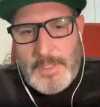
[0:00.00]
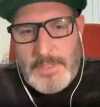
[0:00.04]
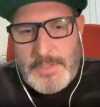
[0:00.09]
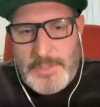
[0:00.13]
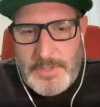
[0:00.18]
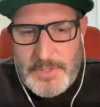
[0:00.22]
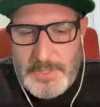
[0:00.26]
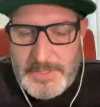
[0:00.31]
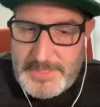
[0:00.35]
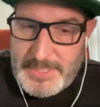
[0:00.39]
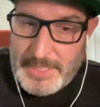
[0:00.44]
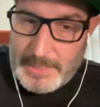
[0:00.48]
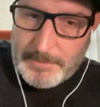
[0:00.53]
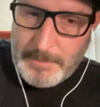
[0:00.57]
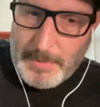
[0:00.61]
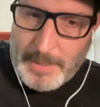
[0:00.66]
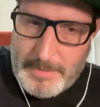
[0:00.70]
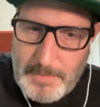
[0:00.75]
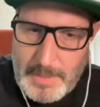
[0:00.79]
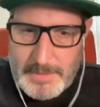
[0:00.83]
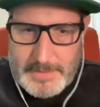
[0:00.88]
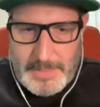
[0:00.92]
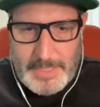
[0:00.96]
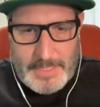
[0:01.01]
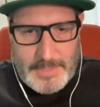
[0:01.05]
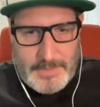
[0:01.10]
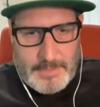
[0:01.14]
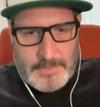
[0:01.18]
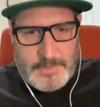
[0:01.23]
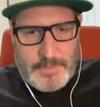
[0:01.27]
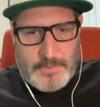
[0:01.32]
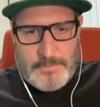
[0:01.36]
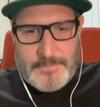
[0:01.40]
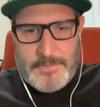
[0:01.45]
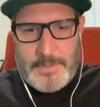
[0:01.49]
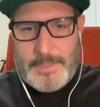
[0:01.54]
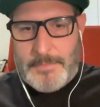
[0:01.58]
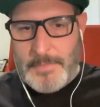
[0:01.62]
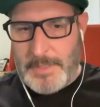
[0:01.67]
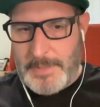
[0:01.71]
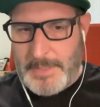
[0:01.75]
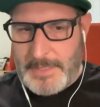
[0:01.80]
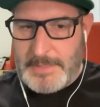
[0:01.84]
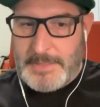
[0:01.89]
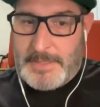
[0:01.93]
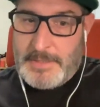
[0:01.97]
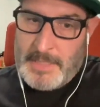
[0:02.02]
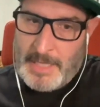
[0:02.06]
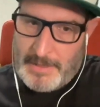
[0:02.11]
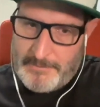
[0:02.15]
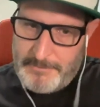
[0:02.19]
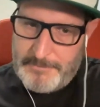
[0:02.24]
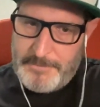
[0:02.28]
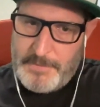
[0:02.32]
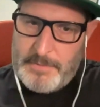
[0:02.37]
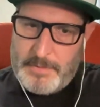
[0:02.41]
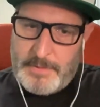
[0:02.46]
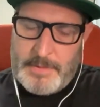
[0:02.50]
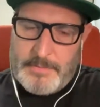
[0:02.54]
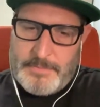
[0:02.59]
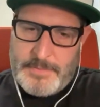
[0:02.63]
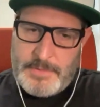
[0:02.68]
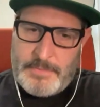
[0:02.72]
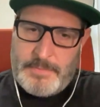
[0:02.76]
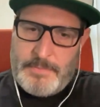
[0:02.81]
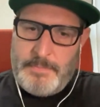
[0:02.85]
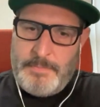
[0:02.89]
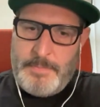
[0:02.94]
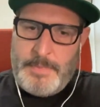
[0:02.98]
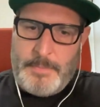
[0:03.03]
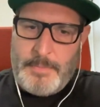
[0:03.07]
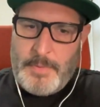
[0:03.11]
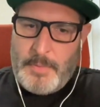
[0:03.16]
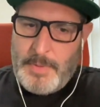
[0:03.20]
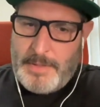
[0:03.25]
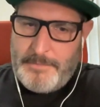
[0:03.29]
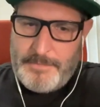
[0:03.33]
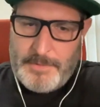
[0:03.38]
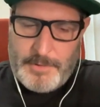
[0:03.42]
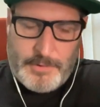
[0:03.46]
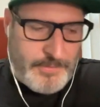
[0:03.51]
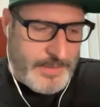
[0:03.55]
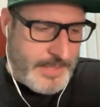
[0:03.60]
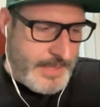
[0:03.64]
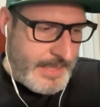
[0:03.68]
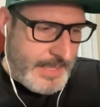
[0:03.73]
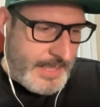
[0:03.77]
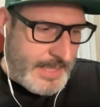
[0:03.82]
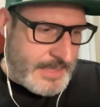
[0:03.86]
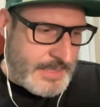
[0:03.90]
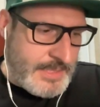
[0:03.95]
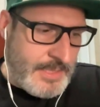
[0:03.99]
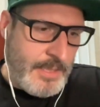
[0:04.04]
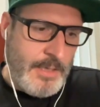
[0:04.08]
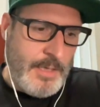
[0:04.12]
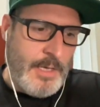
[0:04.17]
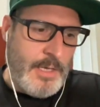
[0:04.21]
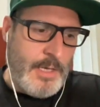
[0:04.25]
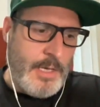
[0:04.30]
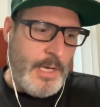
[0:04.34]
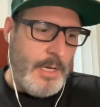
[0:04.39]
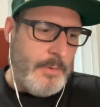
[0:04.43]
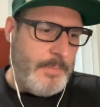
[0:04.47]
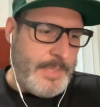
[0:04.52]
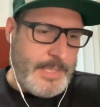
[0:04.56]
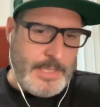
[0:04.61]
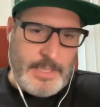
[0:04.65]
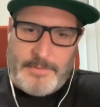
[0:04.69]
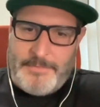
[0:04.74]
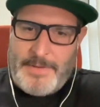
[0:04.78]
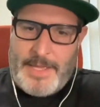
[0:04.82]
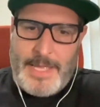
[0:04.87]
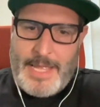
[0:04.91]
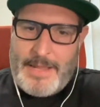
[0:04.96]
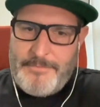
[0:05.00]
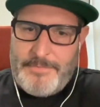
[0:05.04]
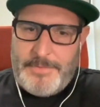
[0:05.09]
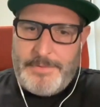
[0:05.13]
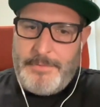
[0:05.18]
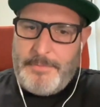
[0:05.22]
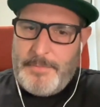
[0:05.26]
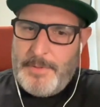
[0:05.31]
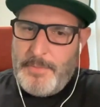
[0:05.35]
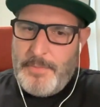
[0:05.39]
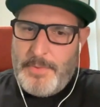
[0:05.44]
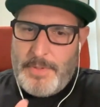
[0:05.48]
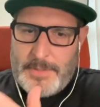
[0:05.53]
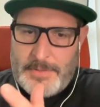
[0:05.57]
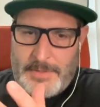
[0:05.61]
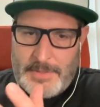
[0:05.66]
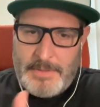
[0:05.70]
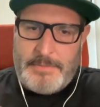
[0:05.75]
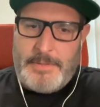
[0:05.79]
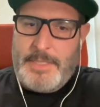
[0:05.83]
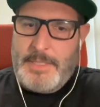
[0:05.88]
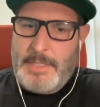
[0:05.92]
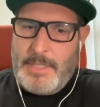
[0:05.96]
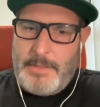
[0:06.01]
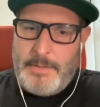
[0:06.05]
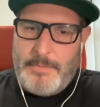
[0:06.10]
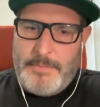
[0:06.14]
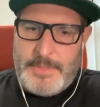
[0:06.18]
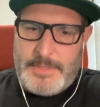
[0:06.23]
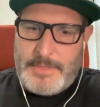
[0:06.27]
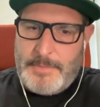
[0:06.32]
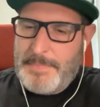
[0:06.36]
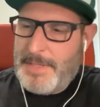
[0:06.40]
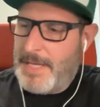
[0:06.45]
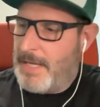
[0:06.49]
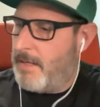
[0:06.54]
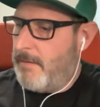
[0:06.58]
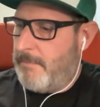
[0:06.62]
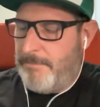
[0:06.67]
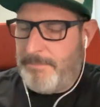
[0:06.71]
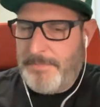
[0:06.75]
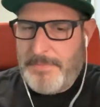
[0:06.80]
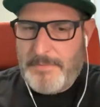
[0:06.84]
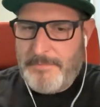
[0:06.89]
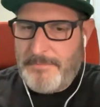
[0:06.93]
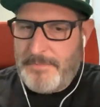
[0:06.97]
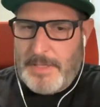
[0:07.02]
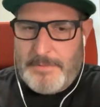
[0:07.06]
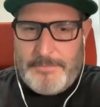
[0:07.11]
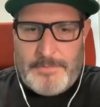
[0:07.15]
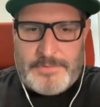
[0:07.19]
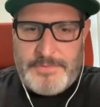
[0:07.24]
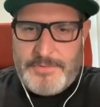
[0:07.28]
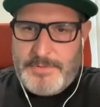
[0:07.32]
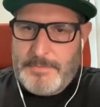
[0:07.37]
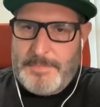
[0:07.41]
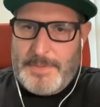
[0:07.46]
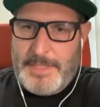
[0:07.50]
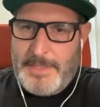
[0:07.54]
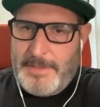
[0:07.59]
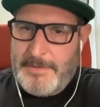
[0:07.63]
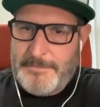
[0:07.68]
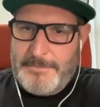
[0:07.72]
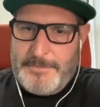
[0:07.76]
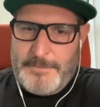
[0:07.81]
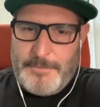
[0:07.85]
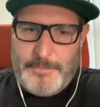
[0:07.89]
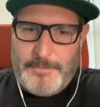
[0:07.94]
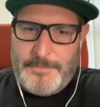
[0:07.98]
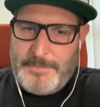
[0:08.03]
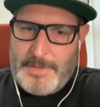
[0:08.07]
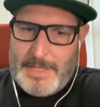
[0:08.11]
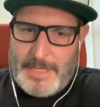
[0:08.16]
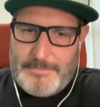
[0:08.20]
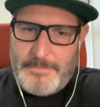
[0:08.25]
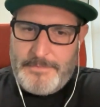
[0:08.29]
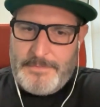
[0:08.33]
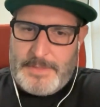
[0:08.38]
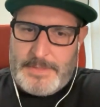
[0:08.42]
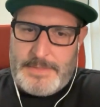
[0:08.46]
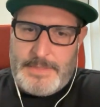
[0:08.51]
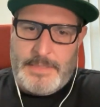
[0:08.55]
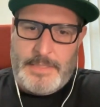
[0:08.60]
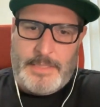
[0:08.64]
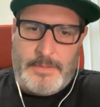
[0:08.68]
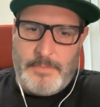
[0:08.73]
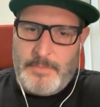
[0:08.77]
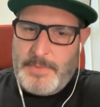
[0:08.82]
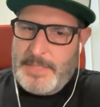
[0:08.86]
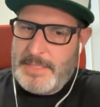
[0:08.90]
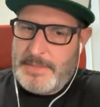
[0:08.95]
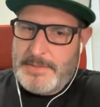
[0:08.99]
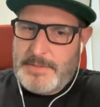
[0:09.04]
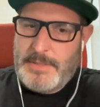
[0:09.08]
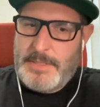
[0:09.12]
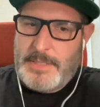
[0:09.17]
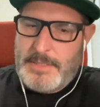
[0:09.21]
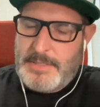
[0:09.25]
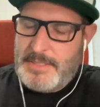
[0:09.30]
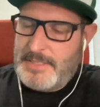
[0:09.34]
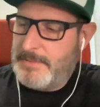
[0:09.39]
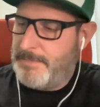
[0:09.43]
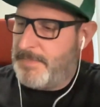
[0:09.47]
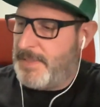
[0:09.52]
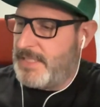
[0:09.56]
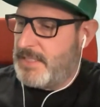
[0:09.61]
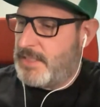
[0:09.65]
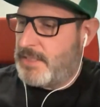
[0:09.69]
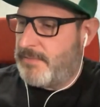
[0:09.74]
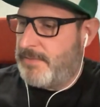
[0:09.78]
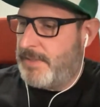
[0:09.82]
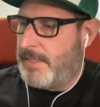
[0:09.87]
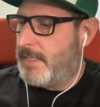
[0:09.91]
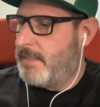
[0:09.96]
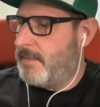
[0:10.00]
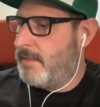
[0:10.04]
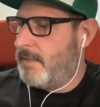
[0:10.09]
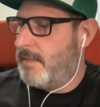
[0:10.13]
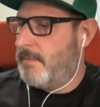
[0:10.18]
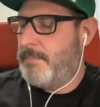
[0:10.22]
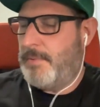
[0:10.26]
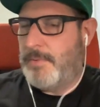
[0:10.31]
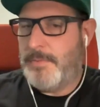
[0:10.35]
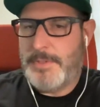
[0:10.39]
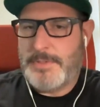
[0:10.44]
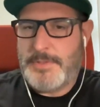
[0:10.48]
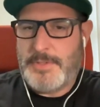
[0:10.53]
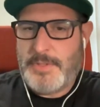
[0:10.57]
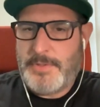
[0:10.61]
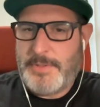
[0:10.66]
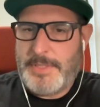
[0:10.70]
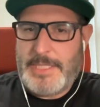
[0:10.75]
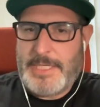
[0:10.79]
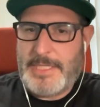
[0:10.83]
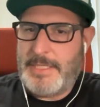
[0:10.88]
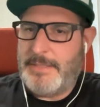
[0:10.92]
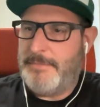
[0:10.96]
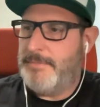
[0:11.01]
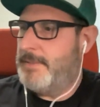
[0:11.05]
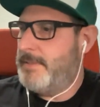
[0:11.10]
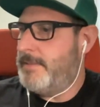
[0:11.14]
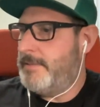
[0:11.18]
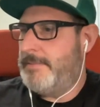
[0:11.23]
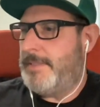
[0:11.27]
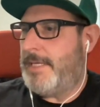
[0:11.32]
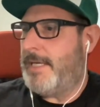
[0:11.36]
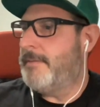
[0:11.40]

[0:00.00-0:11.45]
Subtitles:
to the Chiang Mai market, the sort of night market, to have food, and there was me and my wife and 3 kids, and we kind of ate everything we want. You know, it was about 500 baht for all 5 of us, and then went to the dispensary and bought a joint, and it was